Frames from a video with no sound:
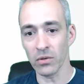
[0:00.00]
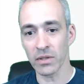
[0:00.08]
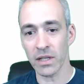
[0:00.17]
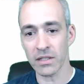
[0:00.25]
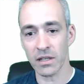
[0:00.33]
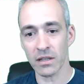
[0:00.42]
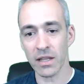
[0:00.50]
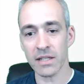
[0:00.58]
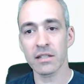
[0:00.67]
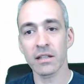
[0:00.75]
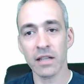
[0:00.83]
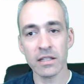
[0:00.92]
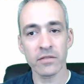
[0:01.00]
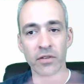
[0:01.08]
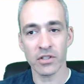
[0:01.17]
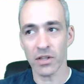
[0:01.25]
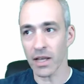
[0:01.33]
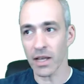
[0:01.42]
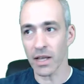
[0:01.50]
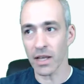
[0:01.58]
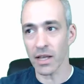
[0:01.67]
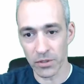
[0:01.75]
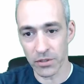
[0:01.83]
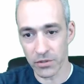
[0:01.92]
Let's visualize this.
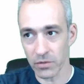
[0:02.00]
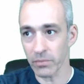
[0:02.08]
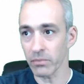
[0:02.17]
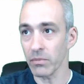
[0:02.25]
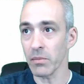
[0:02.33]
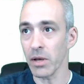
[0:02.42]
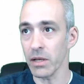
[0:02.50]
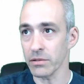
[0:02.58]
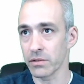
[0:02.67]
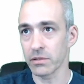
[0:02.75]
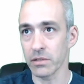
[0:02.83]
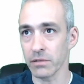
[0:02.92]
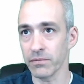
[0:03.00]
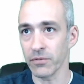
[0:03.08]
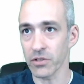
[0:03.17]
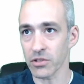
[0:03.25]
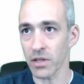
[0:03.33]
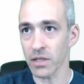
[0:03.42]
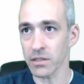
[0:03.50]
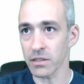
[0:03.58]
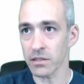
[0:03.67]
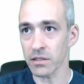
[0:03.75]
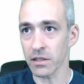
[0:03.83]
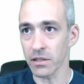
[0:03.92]
We're going to do my best to visualize
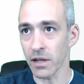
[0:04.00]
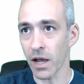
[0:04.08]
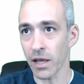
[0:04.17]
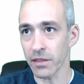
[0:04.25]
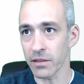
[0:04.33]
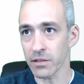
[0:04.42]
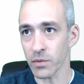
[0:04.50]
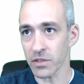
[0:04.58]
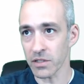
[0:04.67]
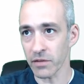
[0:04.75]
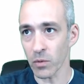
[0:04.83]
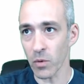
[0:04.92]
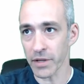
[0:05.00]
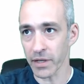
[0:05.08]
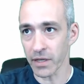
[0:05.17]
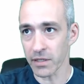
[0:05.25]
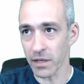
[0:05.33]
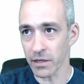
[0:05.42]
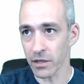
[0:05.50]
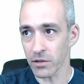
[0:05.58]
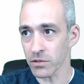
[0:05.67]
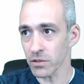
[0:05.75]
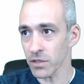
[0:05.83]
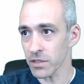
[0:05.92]
this, and this wasn't even working a day ago,
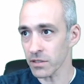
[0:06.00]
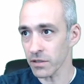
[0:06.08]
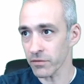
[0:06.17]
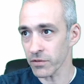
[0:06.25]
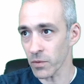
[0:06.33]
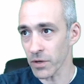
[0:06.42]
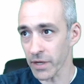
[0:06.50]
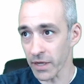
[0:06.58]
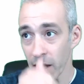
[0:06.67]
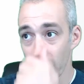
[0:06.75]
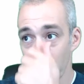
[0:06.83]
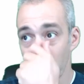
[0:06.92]
so let's see if it's working now.